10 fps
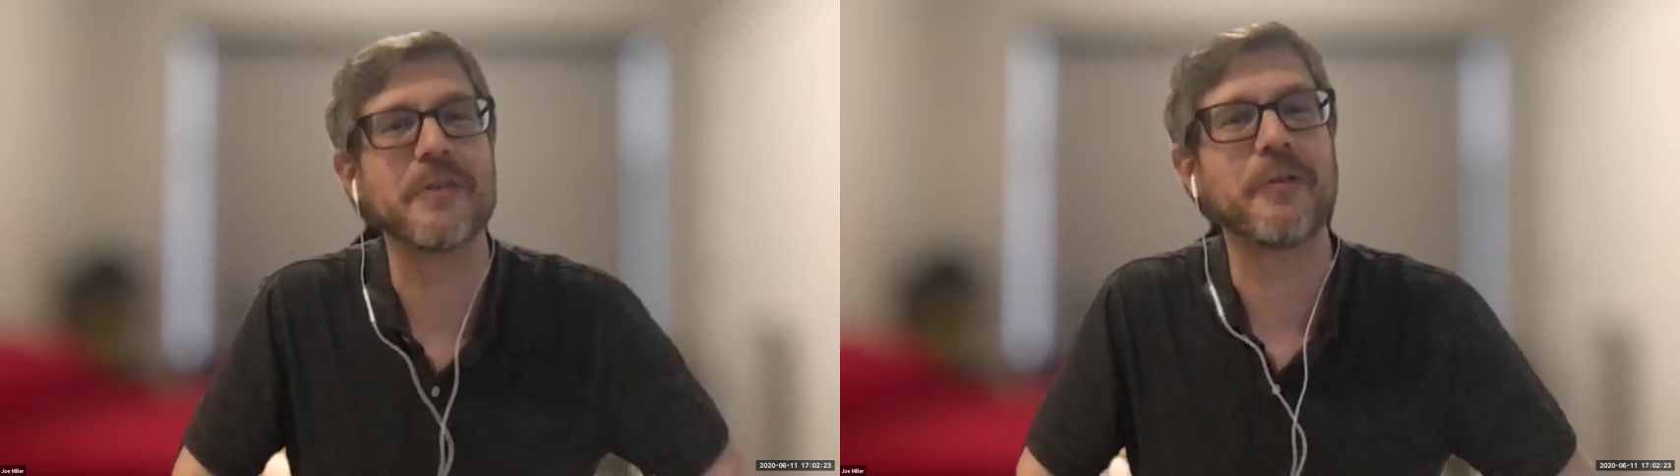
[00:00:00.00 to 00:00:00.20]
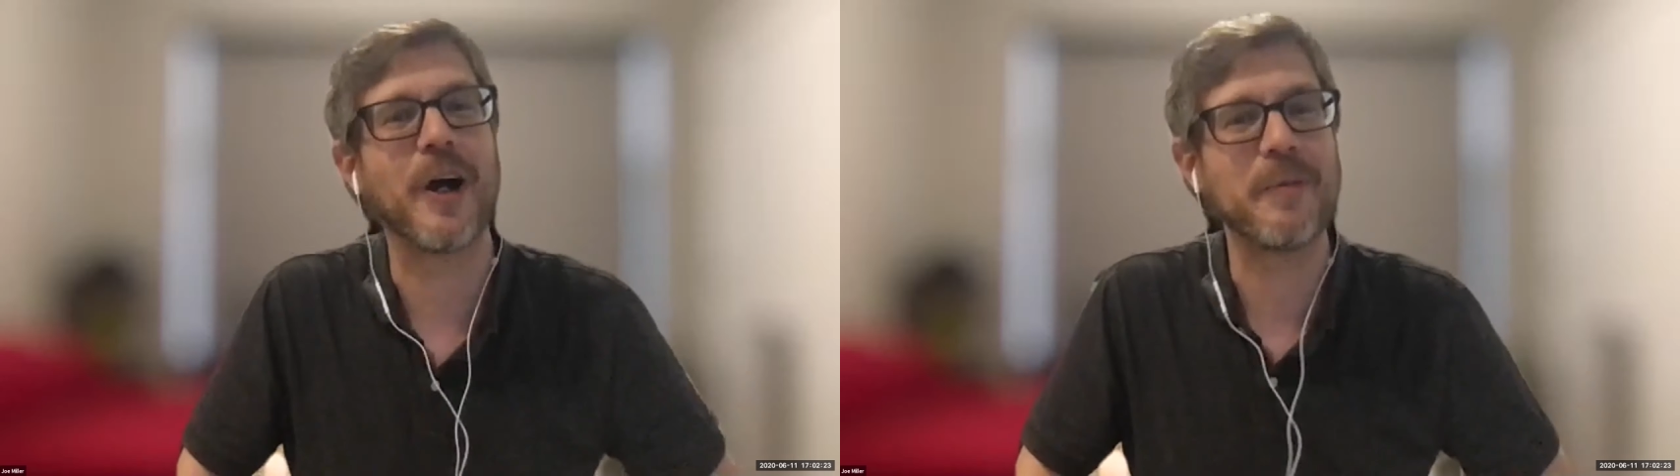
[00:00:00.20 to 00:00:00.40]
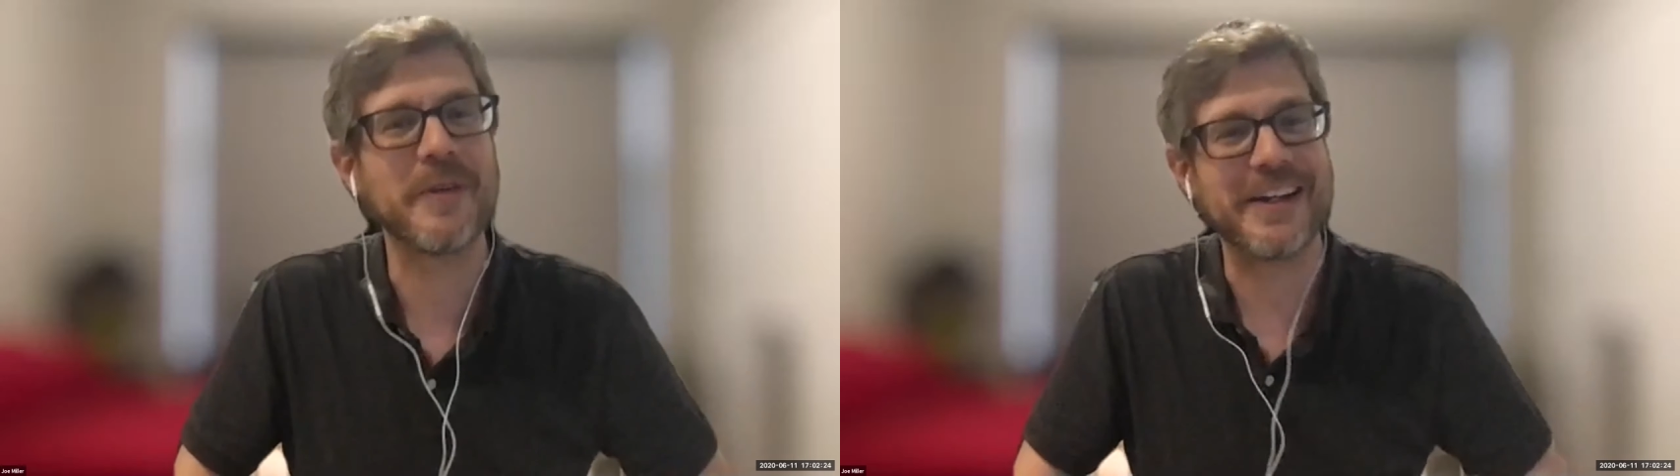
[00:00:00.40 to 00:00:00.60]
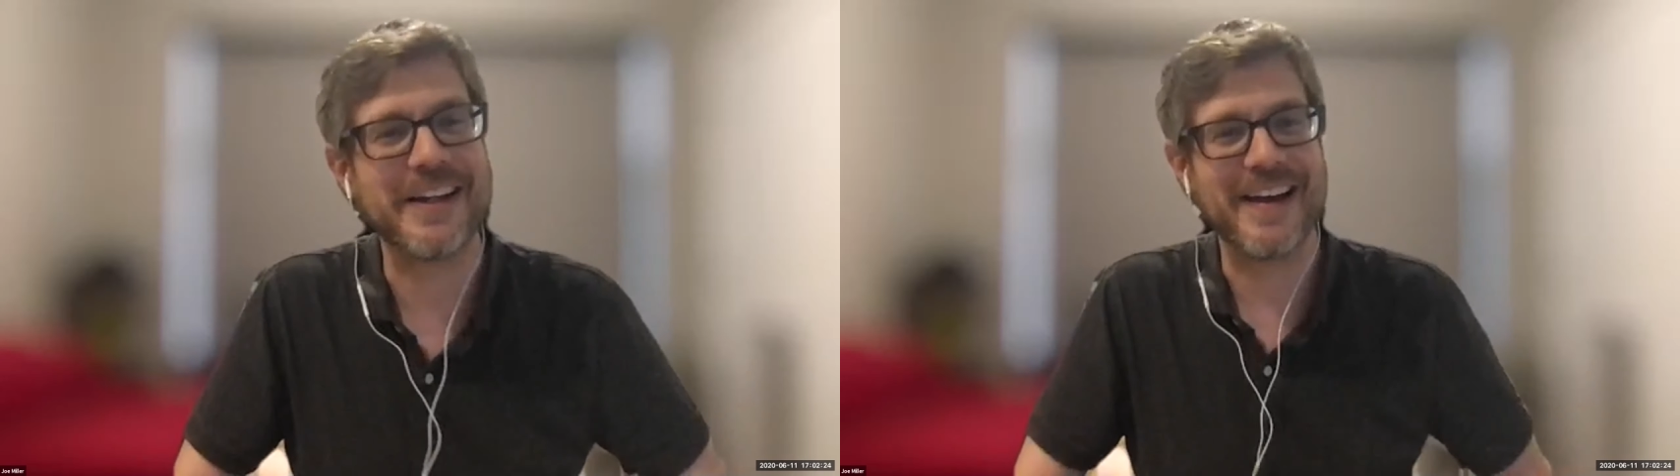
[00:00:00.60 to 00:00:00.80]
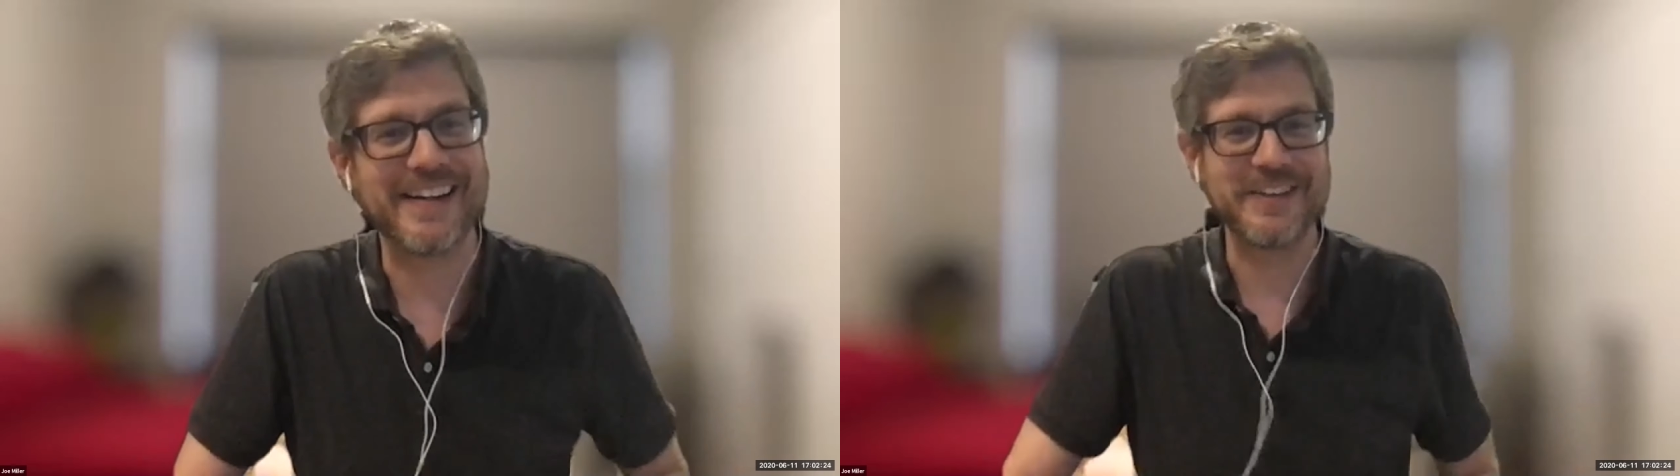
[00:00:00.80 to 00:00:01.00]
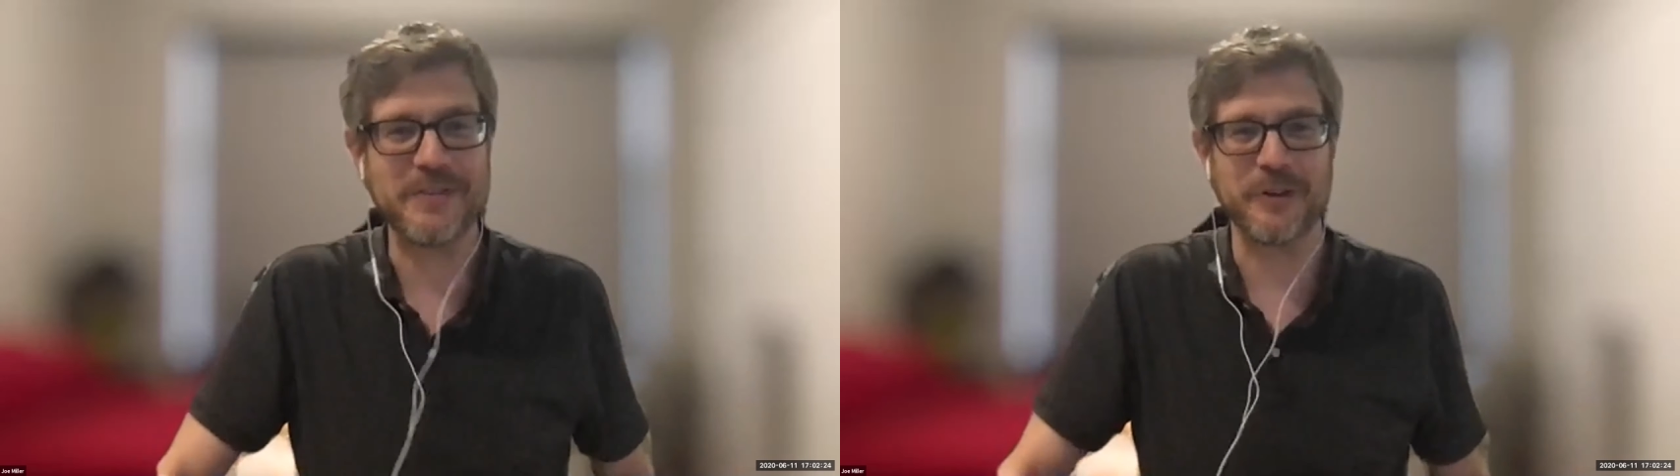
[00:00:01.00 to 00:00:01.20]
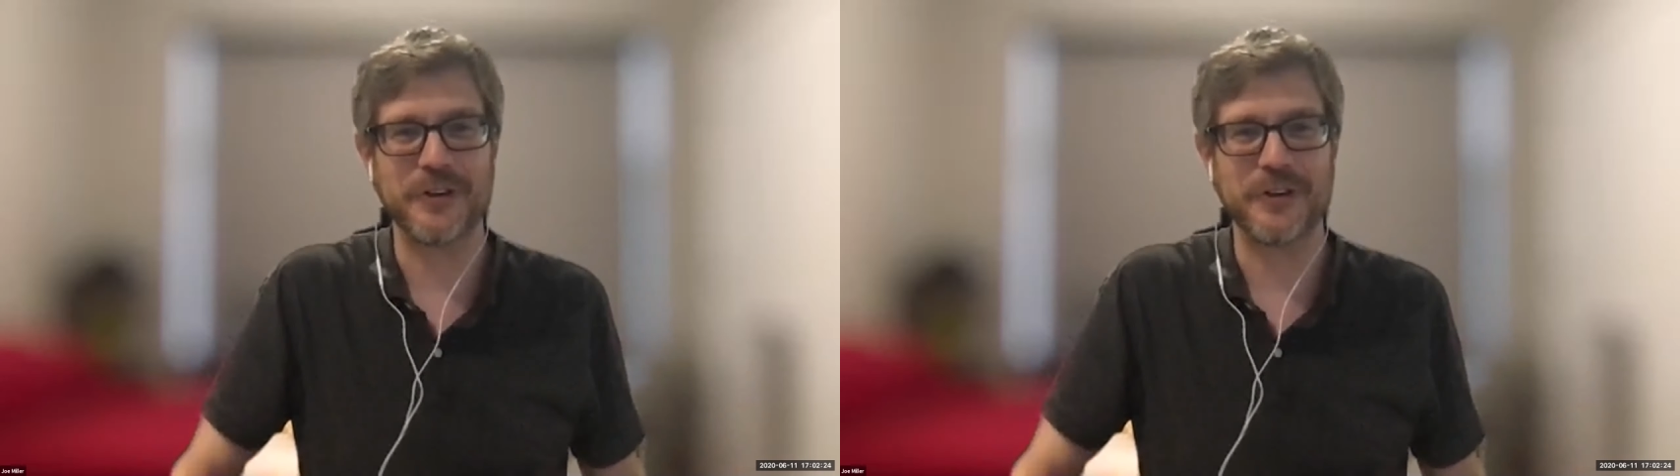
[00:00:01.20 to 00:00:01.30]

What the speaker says: Rob and Annikky for